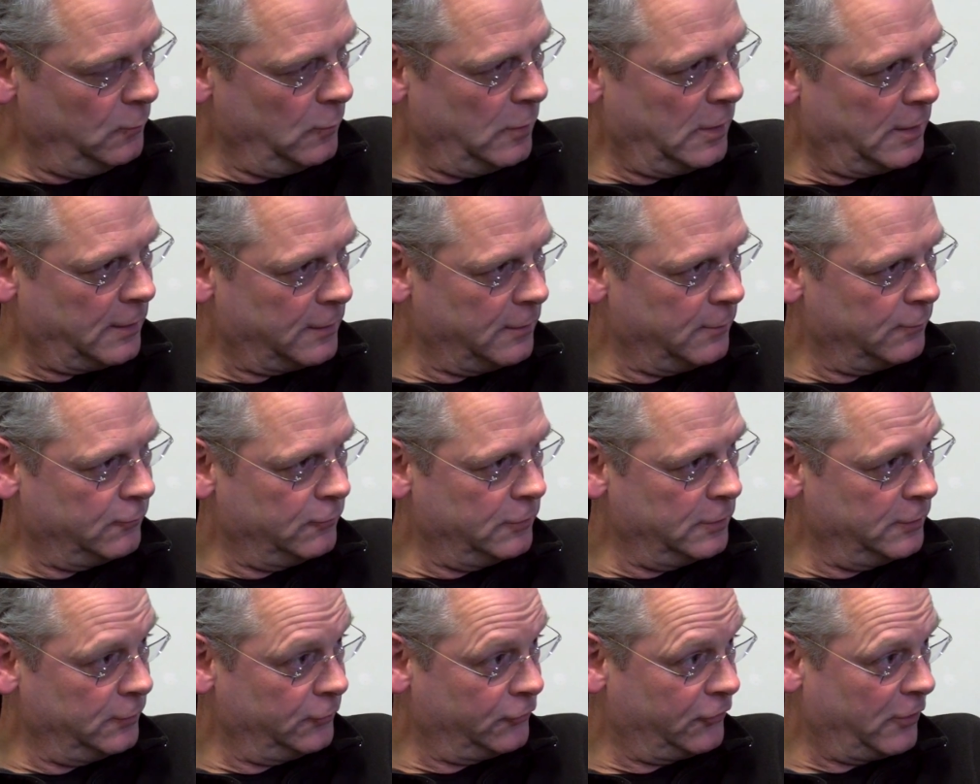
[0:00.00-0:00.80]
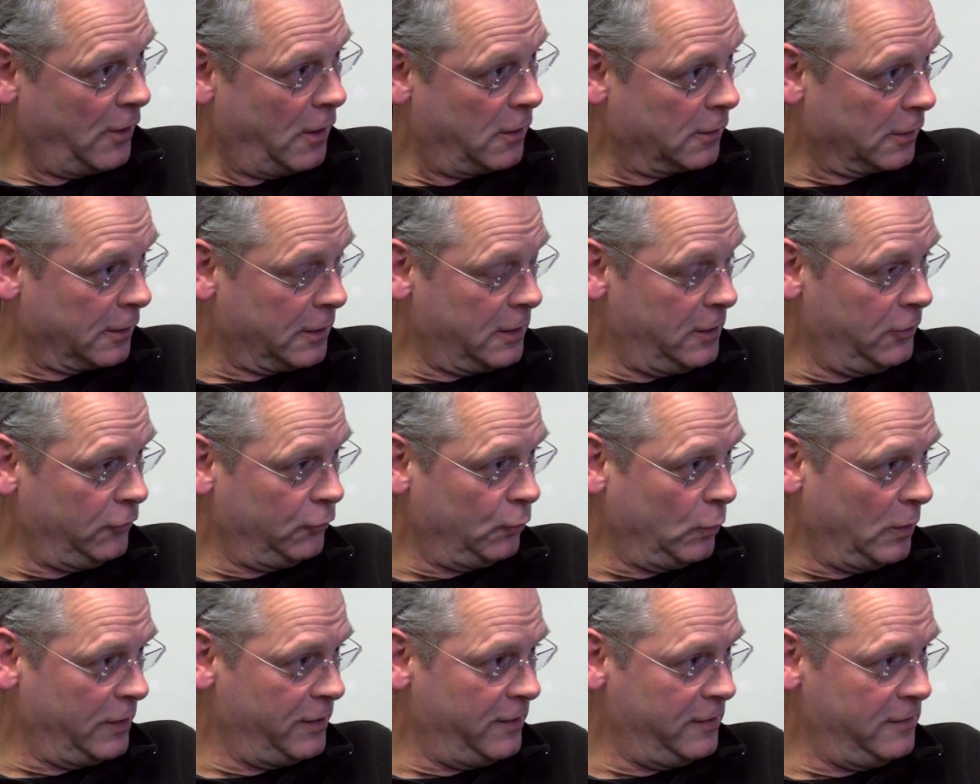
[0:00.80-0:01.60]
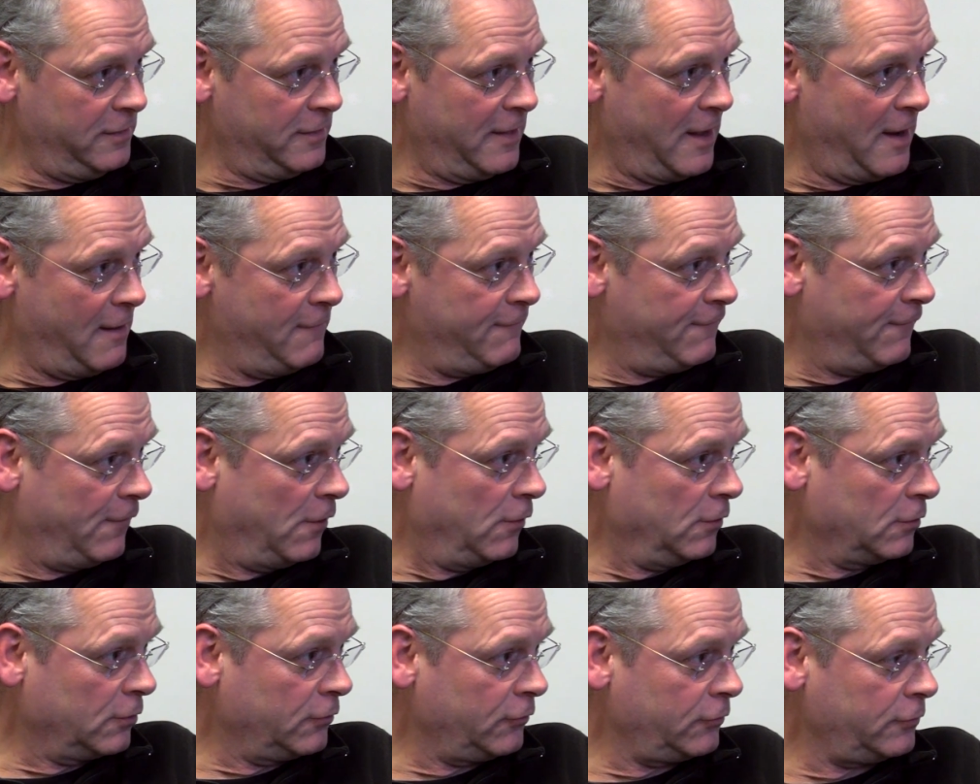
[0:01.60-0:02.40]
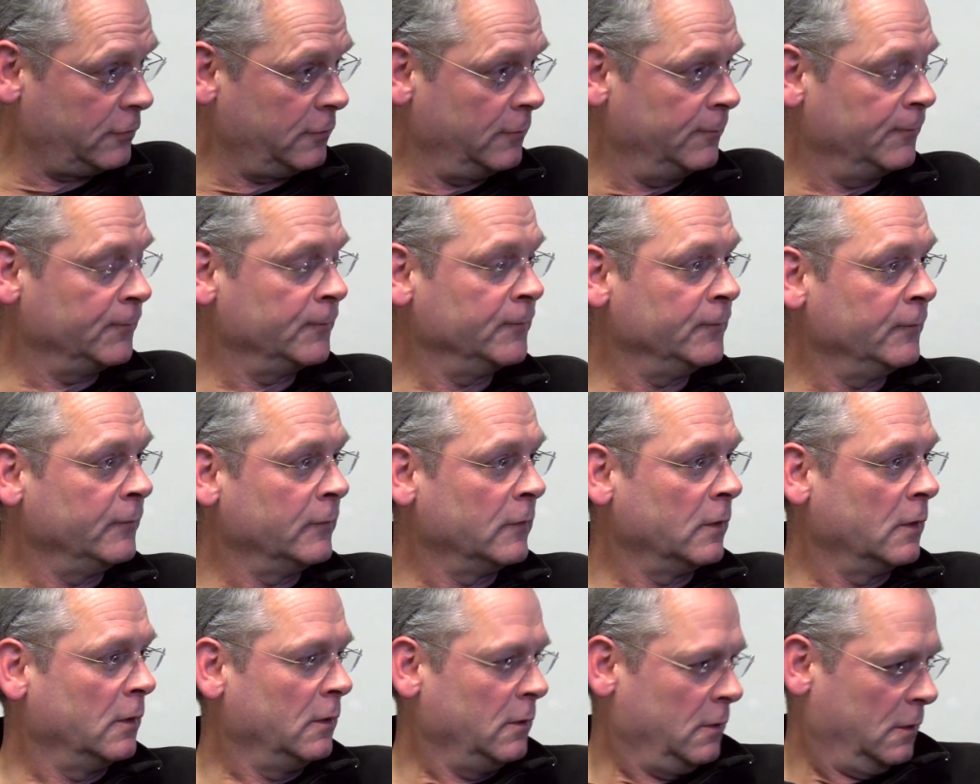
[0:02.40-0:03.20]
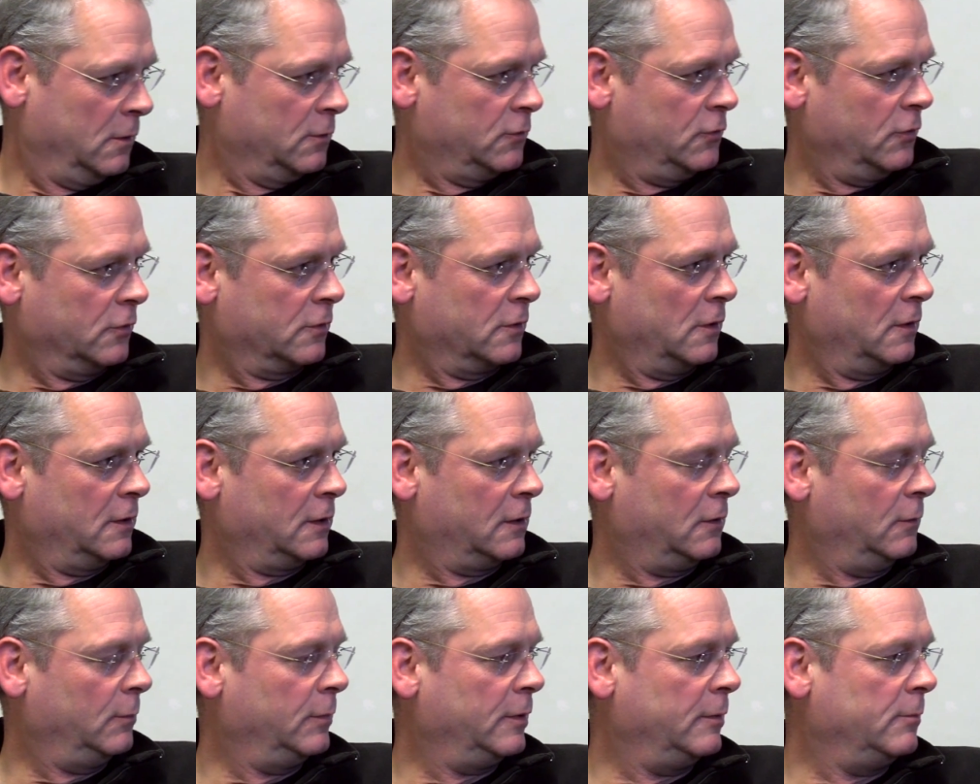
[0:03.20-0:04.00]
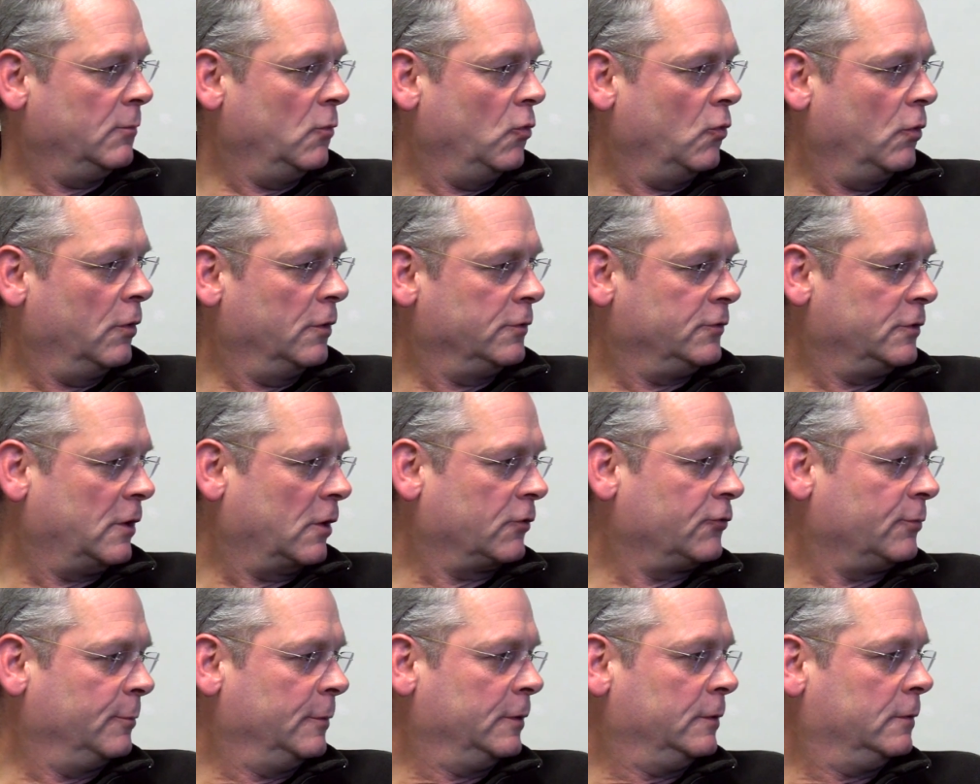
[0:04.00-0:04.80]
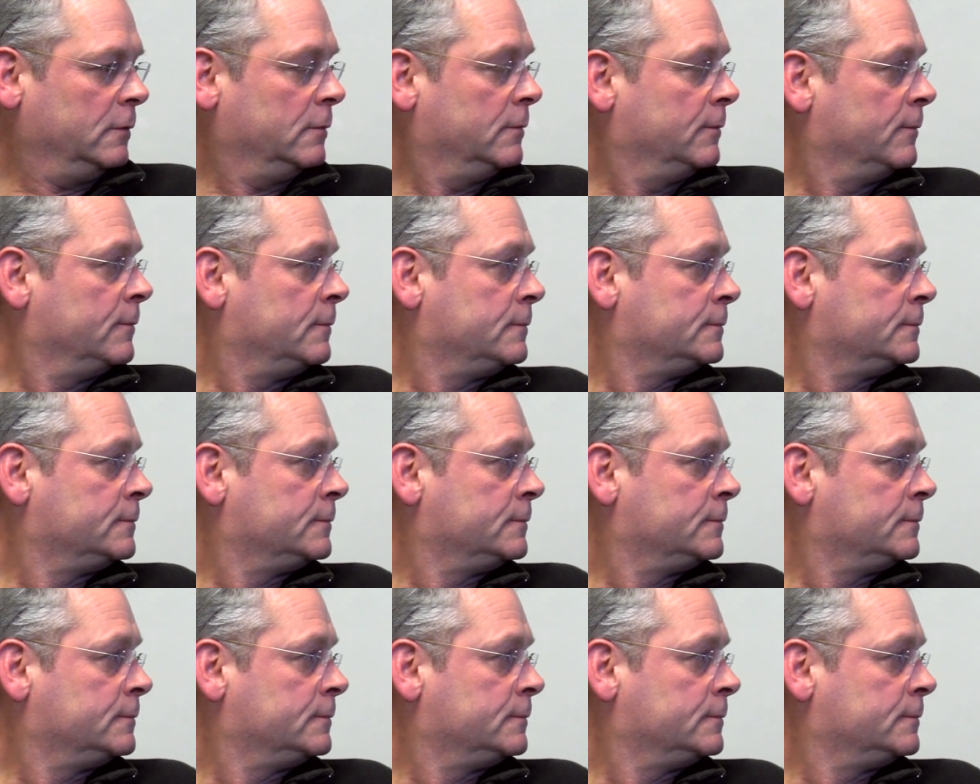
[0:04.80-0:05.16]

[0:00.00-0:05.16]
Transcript: where the real target is within that fox, took a little bit more adjustment.